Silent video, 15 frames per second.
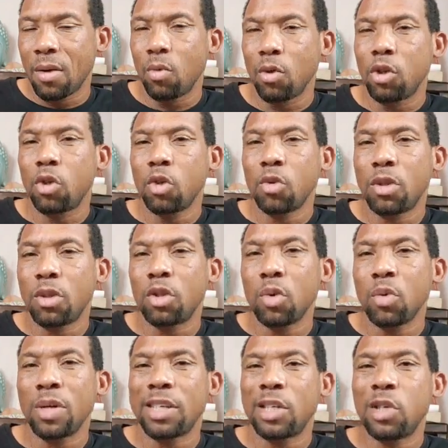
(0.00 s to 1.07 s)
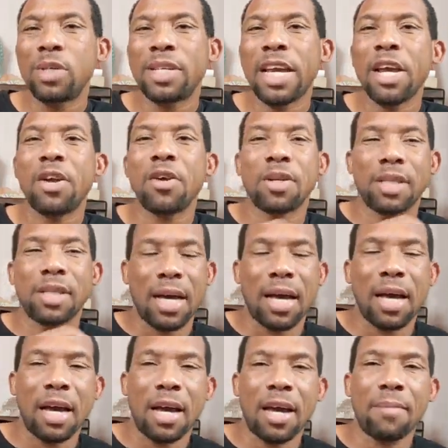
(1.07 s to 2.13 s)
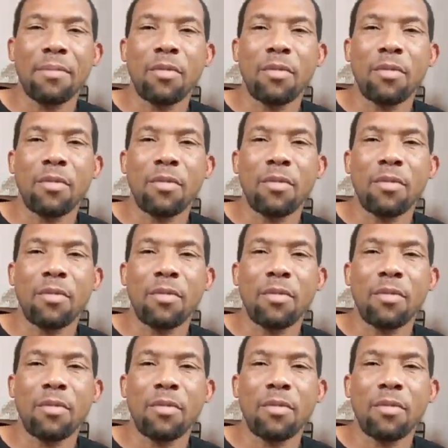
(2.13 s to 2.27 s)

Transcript: What you do is you take your time